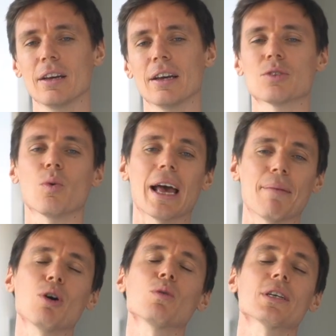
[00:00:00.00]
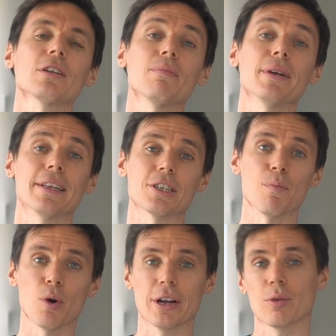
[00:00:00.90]
It's why I'm always a little bit
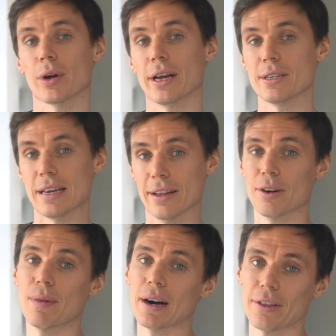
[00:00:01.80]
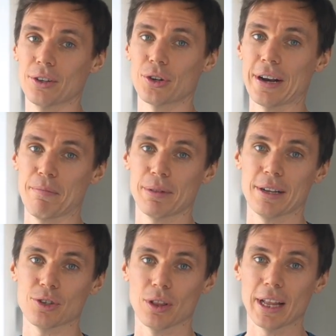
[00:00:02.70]
disappointed when I see other marathon training
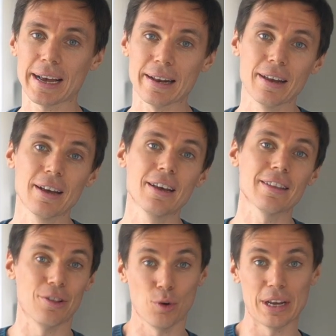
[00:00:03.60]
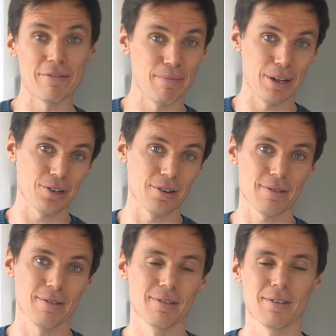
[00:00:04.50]
plans online that don't even mention
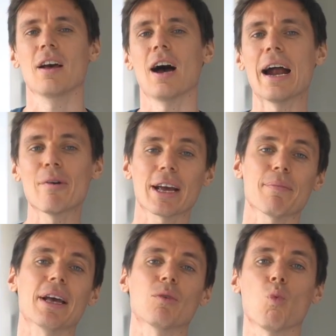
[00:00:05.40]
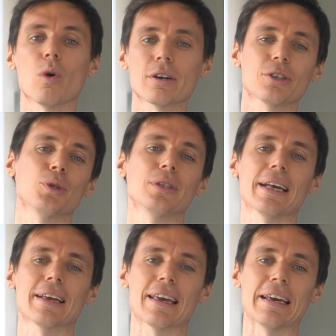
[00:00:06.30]
it. I recommend 1 or 2
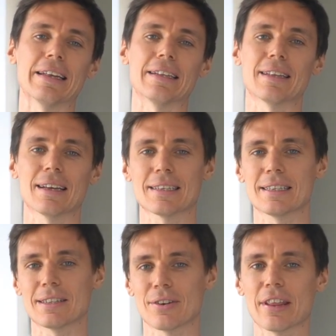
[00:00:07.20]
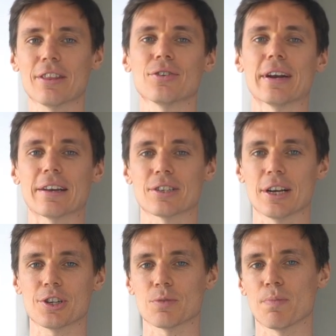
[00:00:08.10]
dedicated strength training
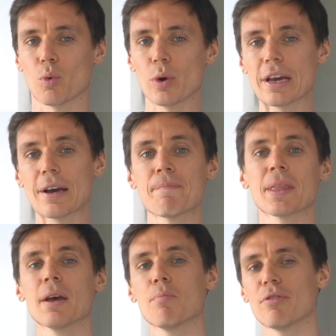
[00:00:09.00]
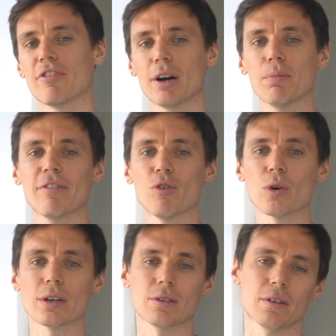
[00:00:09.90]
sessions per week, preferably
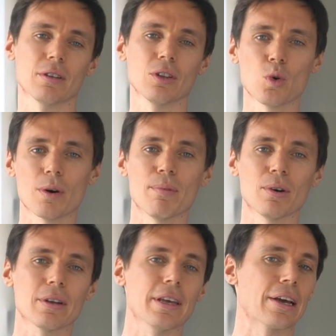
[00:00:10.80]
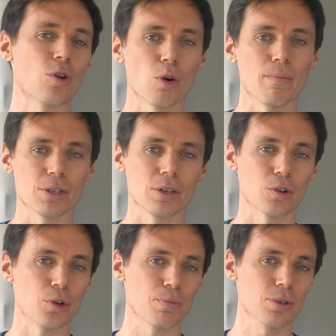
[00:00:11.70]
focused on the lower body and core muscle
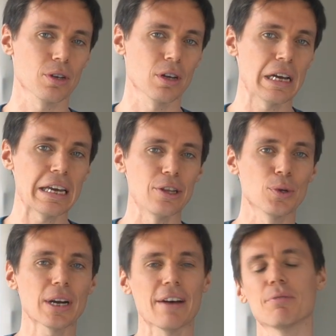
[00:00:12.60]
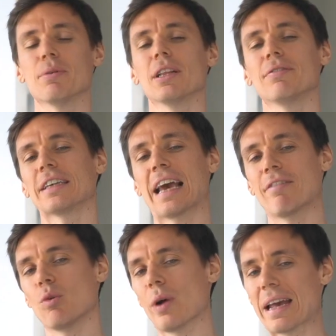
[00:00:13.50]
groups. You don't have to be lifting
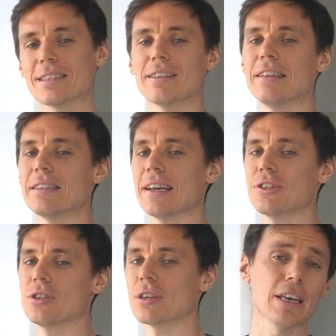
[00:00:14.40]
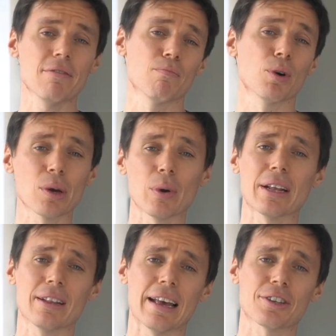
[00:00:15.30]
heavy weights in these sessions, even
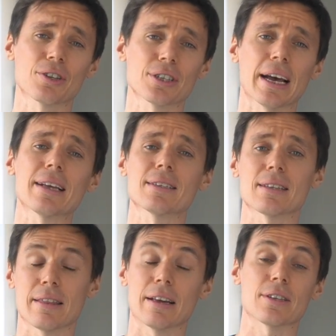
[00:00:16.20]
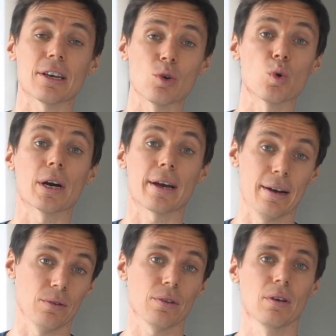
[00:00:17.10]
bodyweight exercises and things like yoga
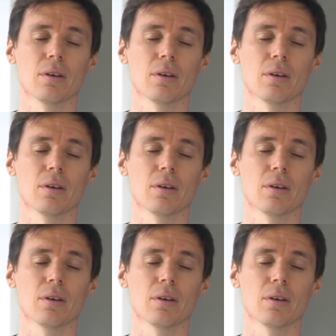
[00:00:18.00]
count.